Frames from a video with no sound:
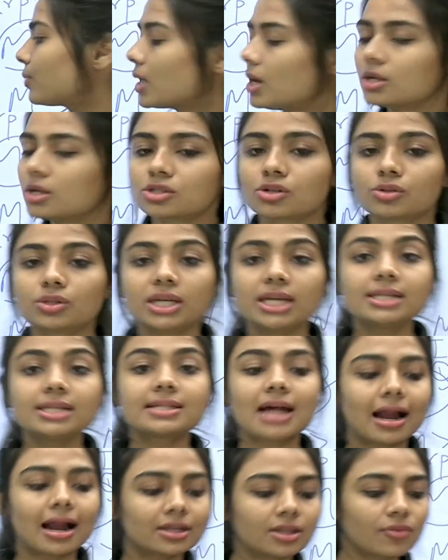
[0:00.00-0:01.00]
So these
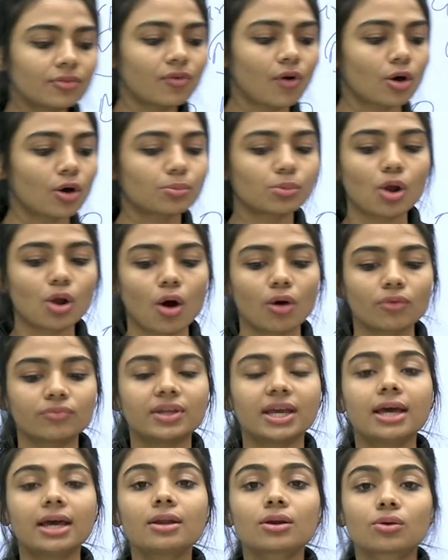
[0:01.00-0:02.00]
are the formula of
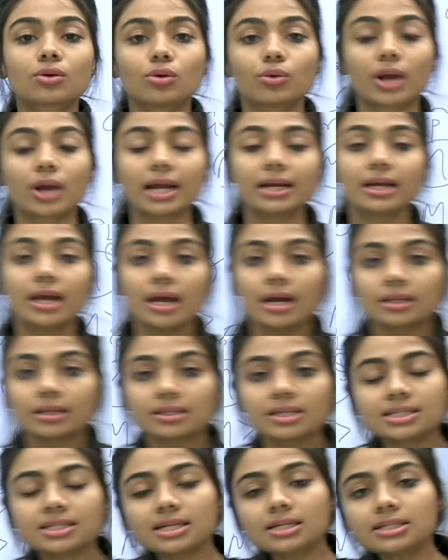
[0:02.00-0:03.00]
their chloride.
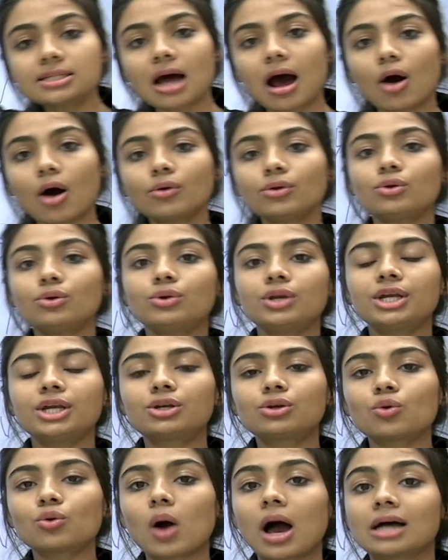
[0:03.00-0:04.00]
This is how you need
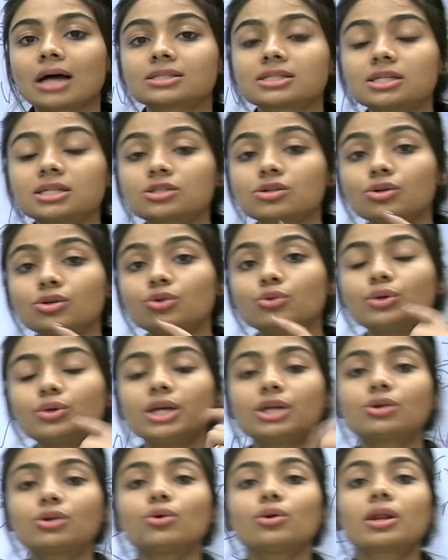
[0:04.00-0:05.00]
to answer. So you
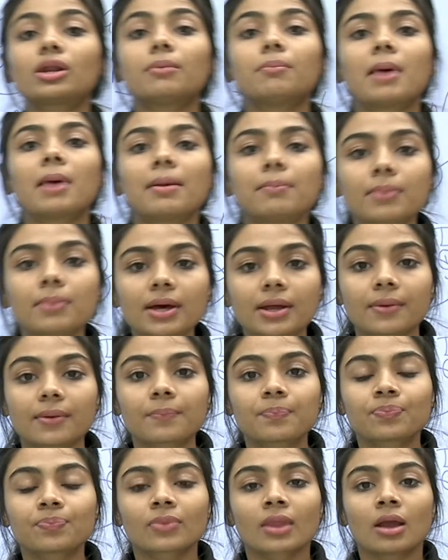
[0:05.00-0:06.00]
need to remember
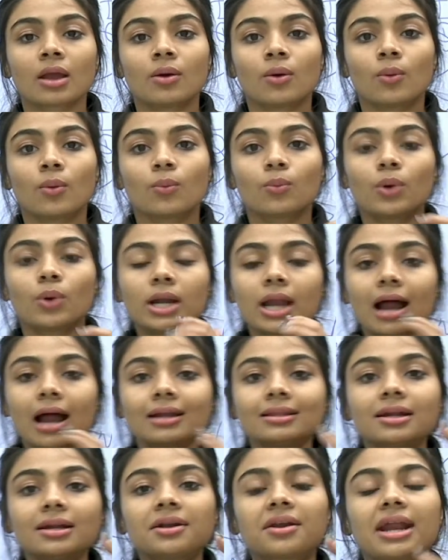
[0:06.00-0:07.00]
what are
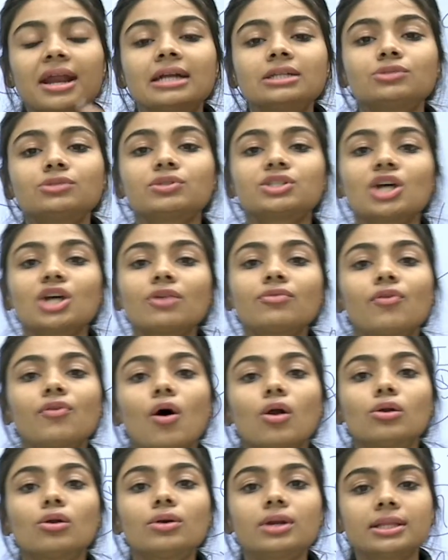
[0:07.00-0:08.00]
the trends which are
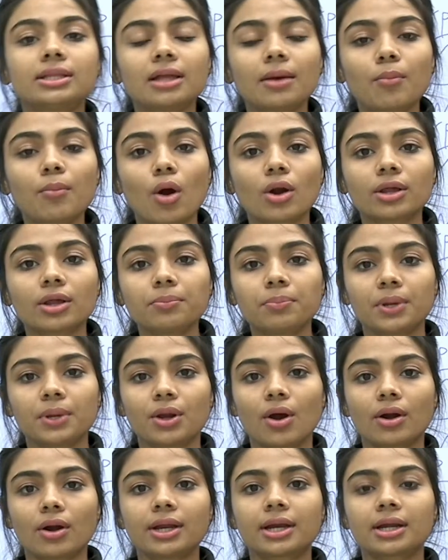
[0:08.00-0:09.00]
followed in the modern
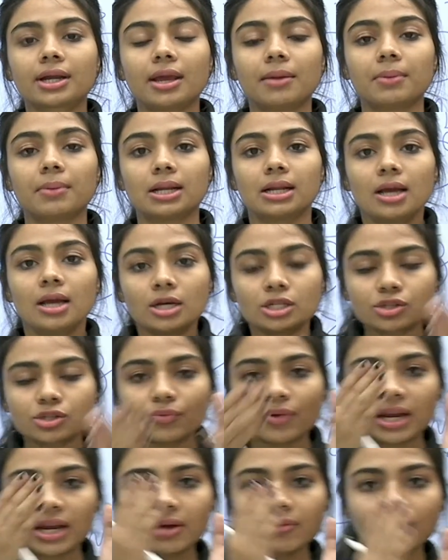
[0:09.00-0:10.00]
periodic table. So
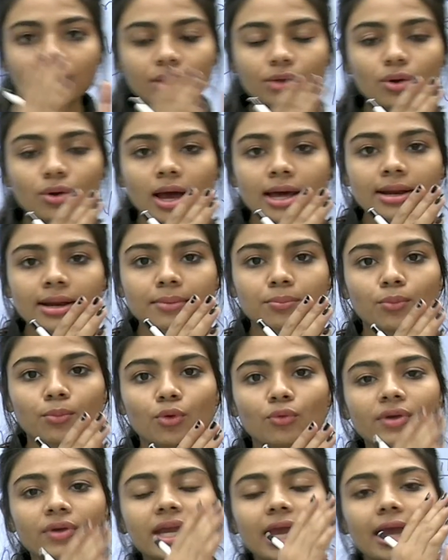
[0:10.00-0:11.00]
whenever you are
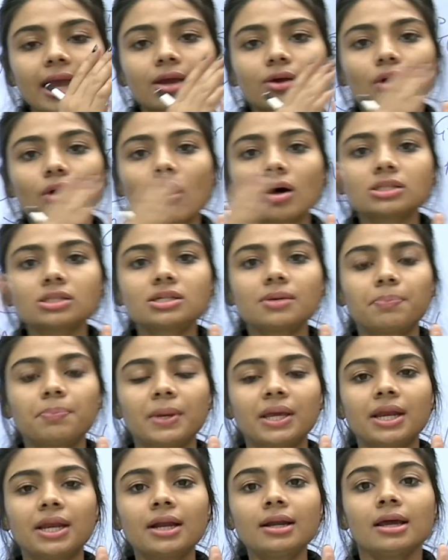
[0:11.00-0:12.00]
moving across the
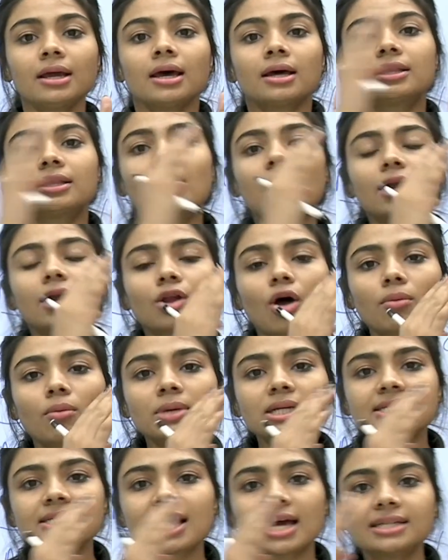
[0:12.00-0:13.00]
period, the
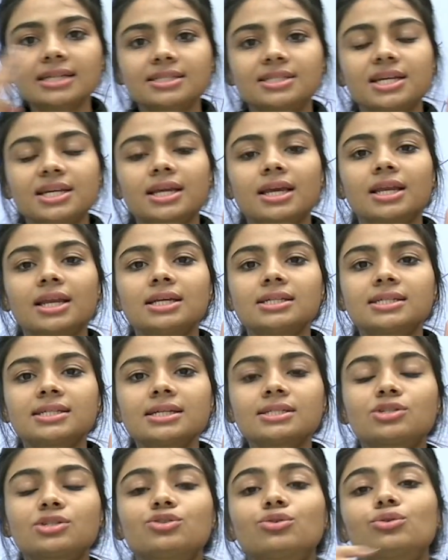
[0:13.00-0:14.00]
atomic size
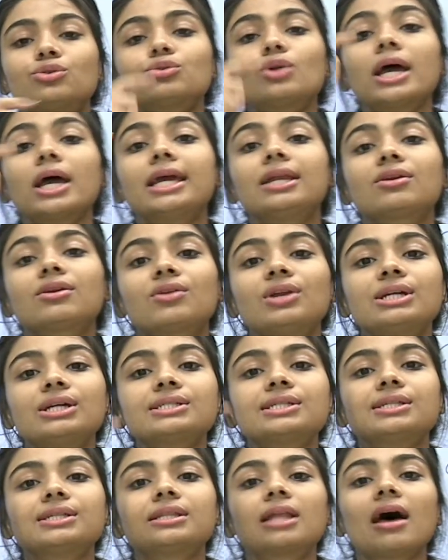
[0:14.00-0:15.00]
decreases due to the increase
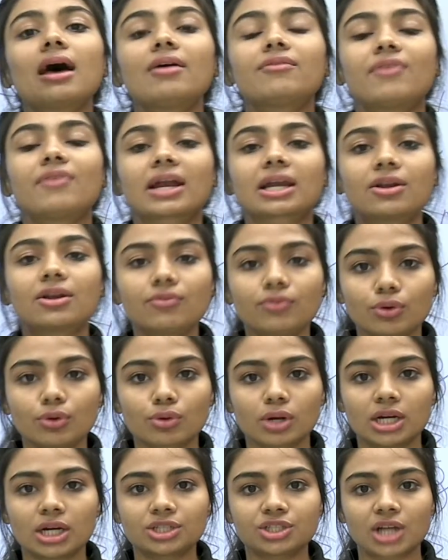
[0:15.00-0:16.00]
in the effective
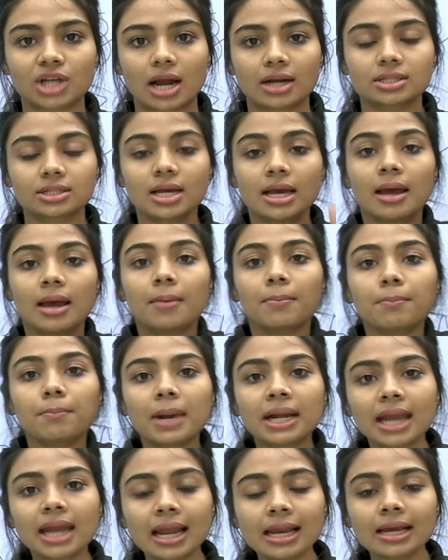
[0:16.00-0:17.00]
nuclear charge.
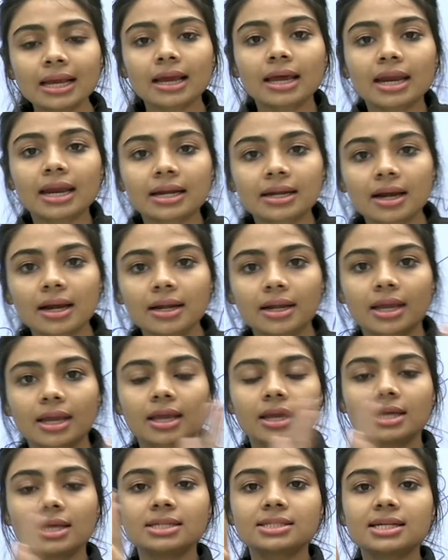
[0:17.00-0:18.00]
Metallic character
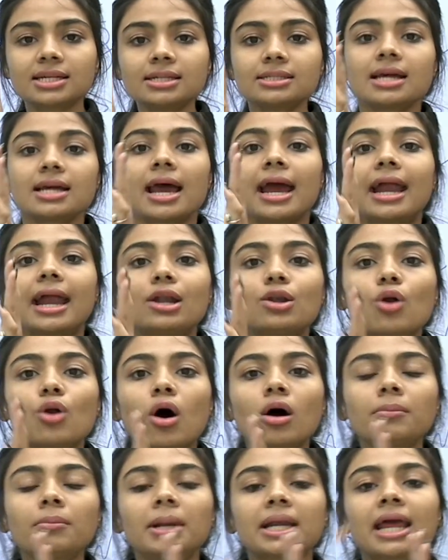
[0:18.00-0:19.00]
decreases and
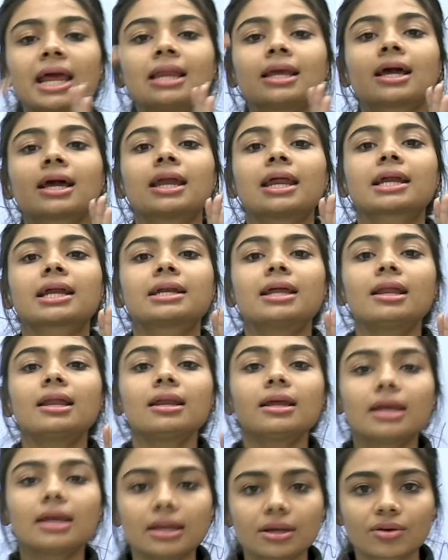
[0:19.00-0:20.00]
non-metallic character
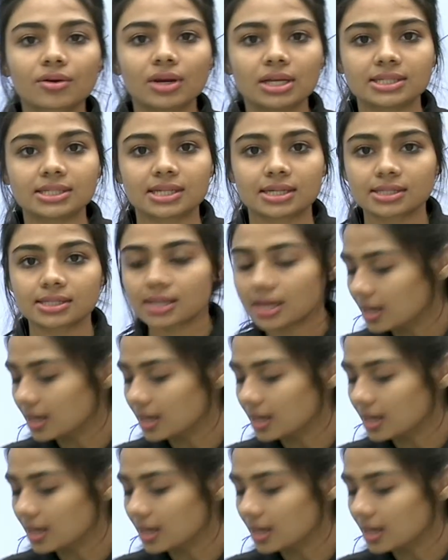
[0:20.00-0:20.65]
increases.